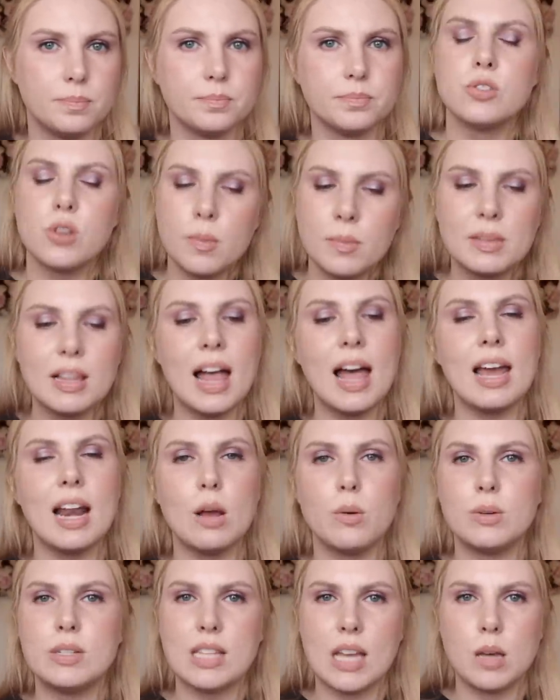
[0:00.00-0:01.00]
So I'm glad
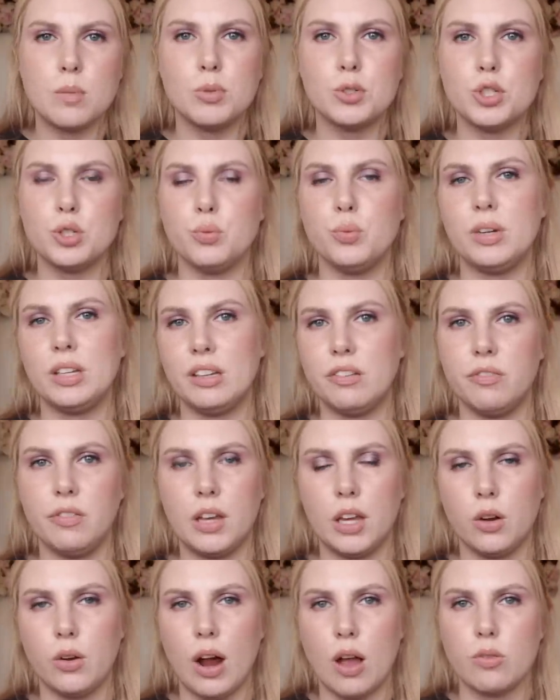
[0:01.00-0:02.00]
I was able to really
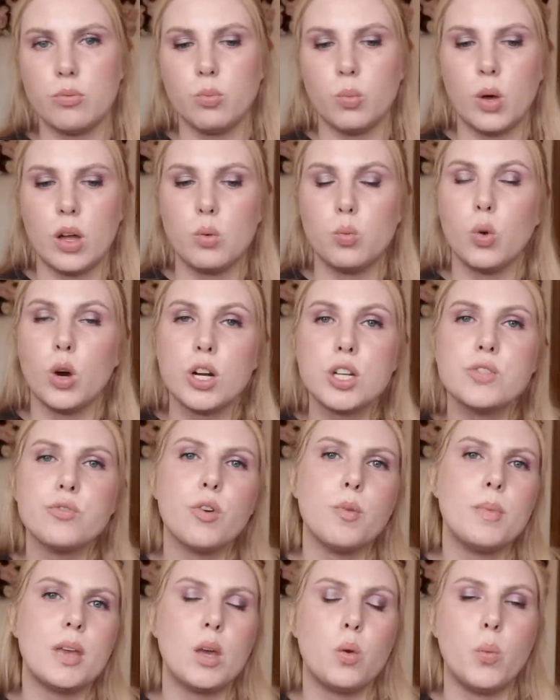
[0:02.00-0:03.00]
figure out what works
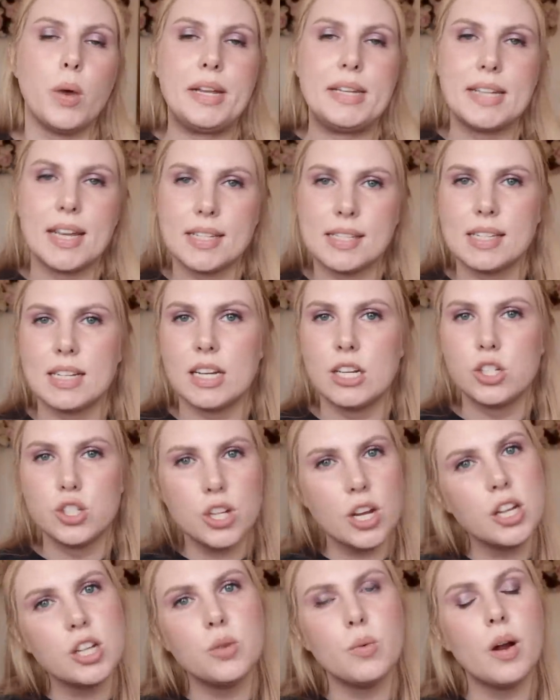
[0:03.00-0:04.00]
for me and what doesn't in
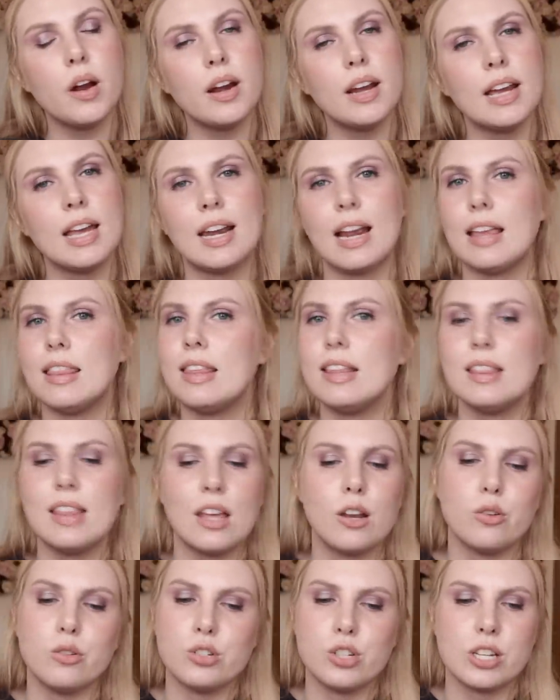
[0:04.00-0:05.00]
January, and I think
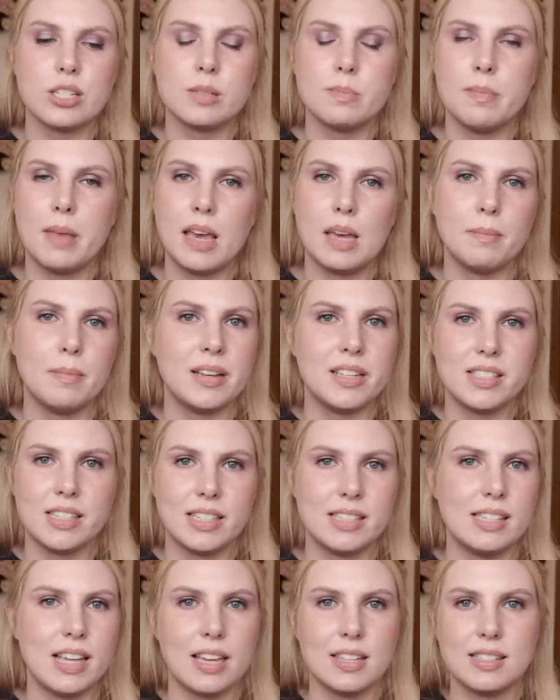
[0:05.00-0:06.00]
that'll just make my
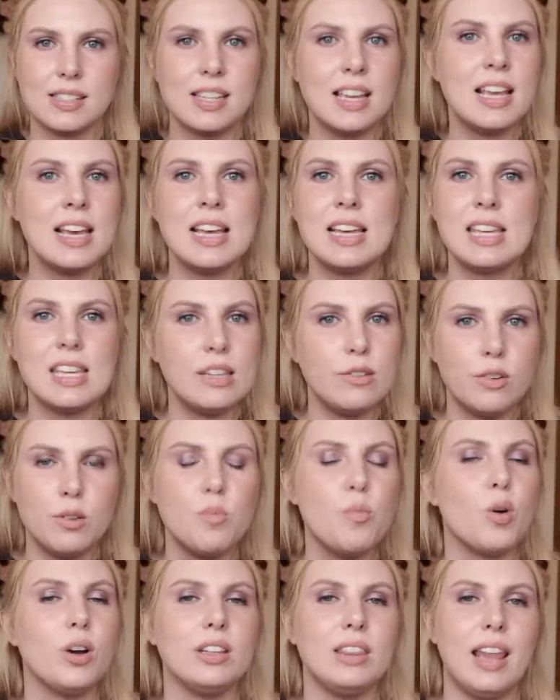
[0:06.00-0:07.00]
success
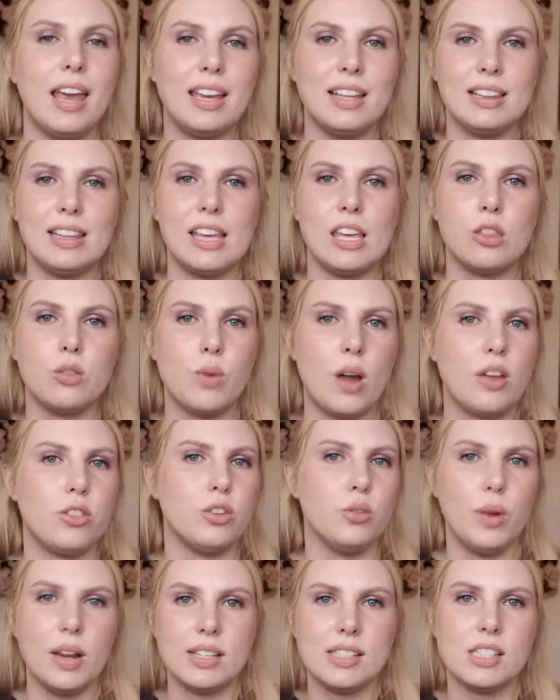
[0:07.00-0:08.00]
even more likely throughout
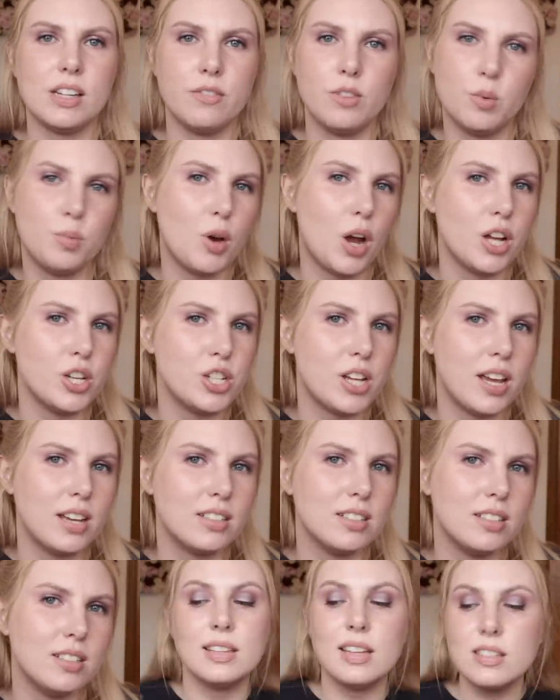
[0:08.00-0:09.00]
the rest of the
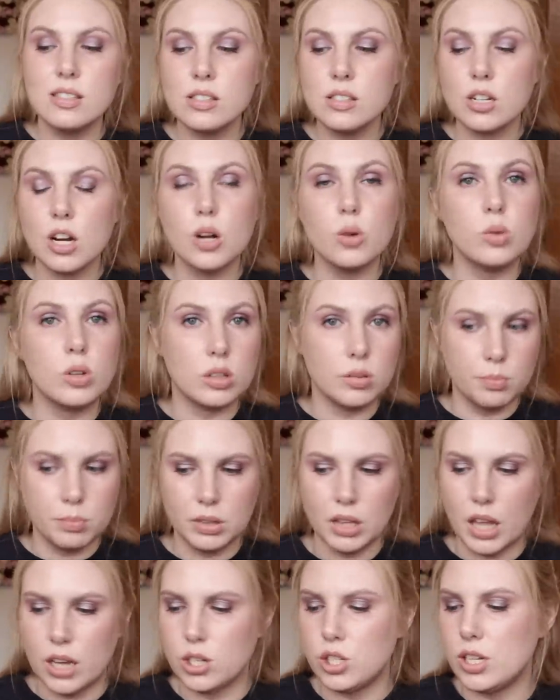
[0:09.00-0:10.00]
project. Let's start with
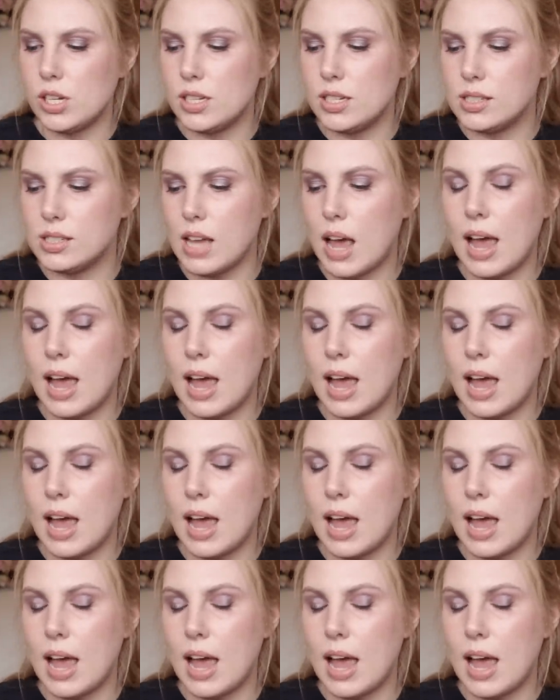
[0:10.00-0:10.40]
blushes.